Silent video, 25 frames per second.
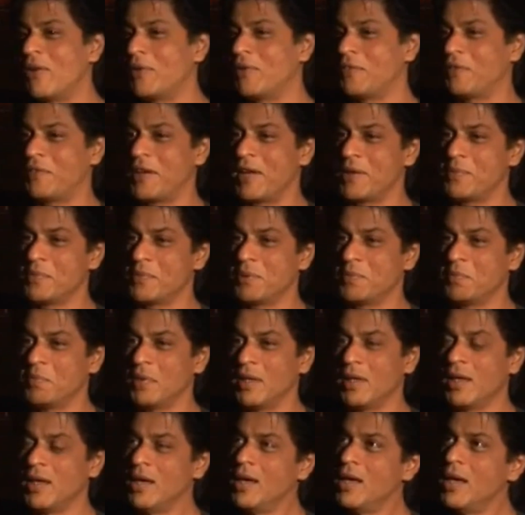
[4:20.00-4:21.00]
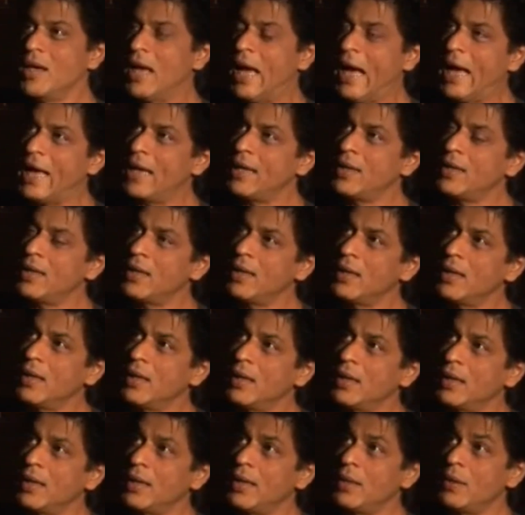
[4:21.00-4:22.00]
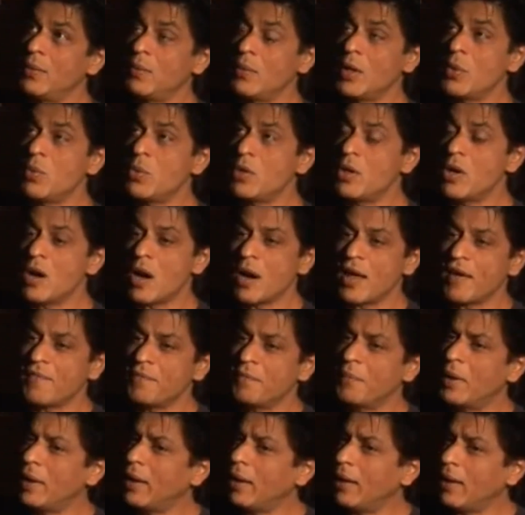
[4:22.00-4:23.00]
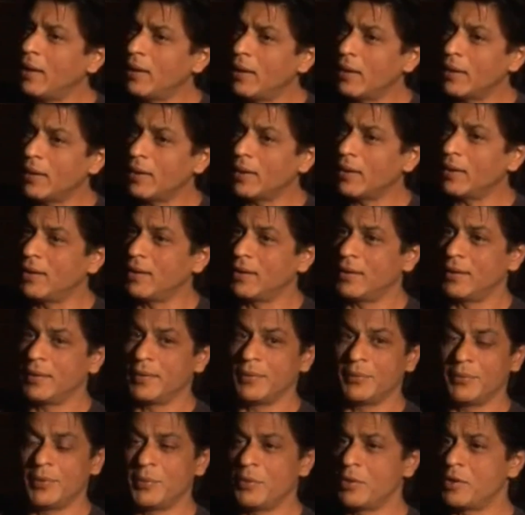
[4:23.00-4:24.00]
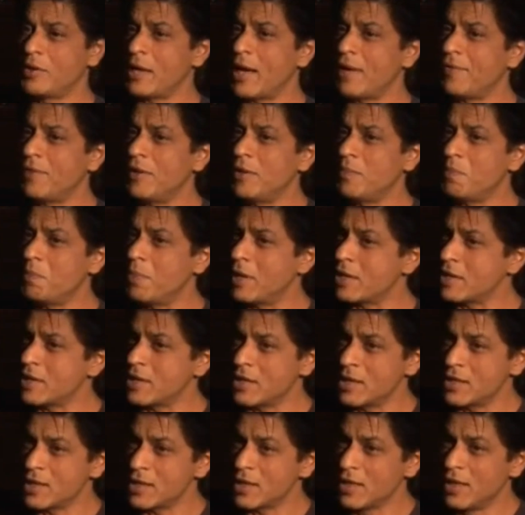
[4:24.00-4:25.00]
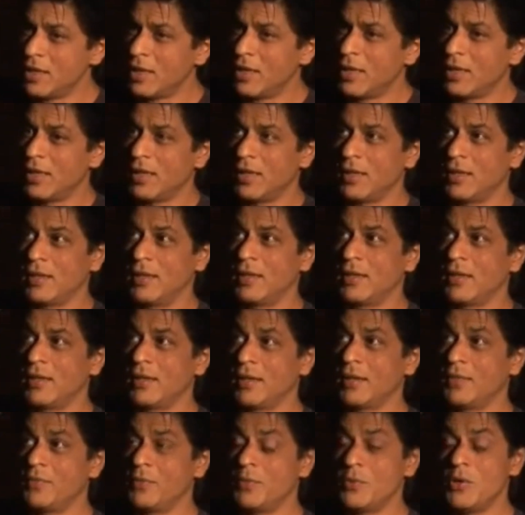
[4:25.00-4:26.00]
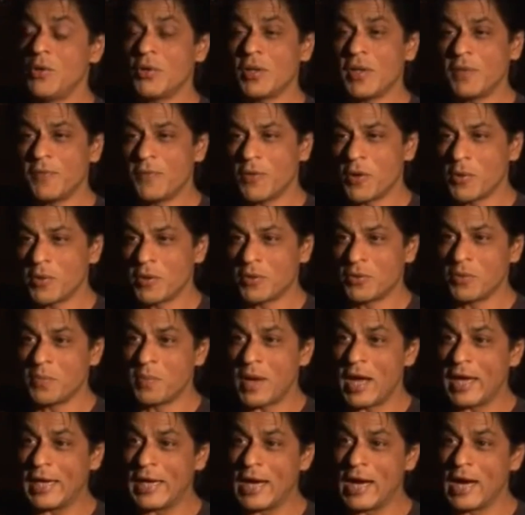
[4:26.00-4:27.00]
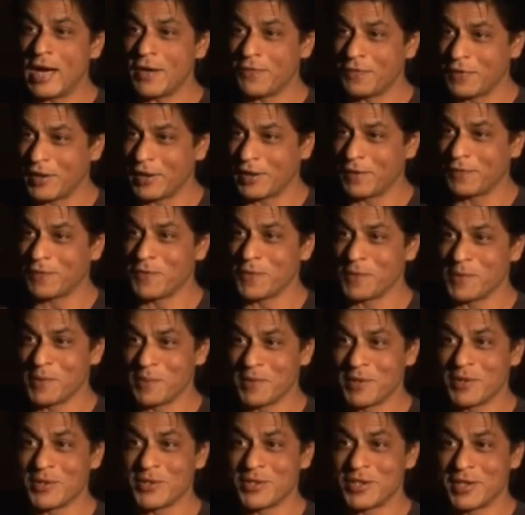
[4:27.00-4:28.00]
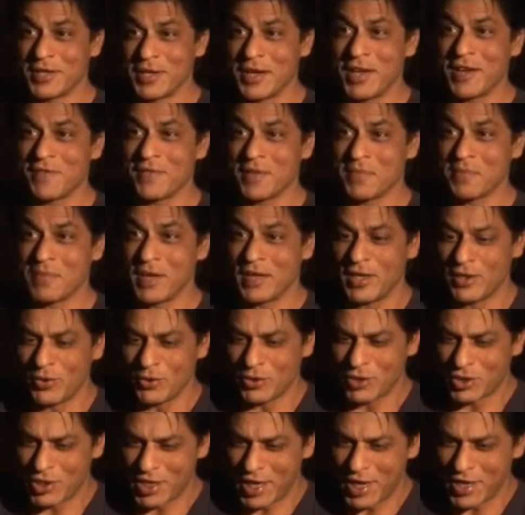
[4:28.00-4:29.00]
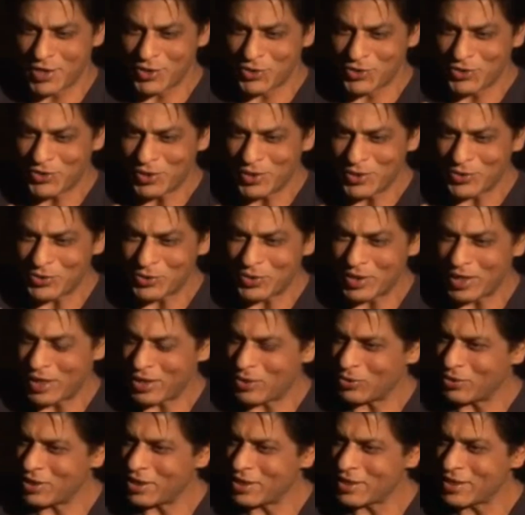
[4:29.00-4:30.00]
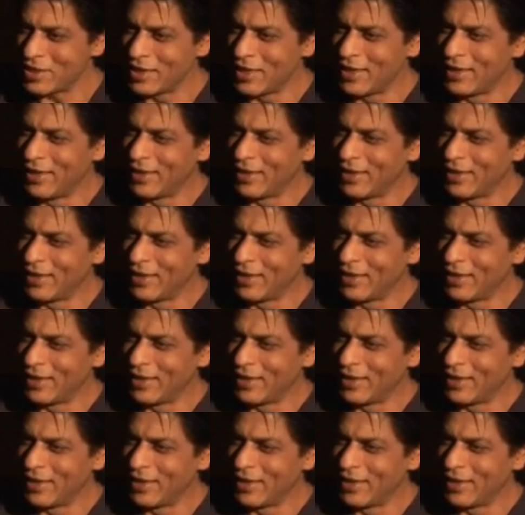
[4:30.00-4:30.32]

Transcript: a lot of time with me, and he would not have money. We would travel in buses, looking forward to buying a half ticket for me because he didn't have the money. Change. He used to take out these